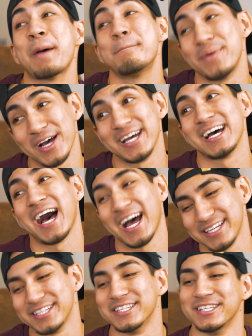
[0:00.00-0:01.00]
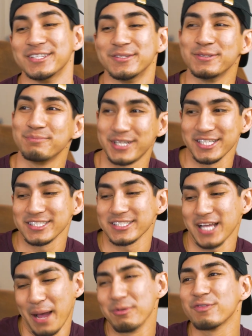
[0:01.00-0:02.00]
But I didn't, because
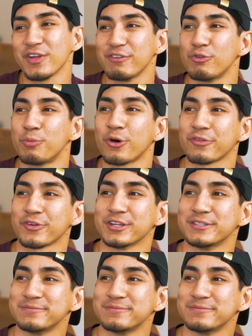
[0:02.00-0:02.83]
I'm a faithful boyfriend.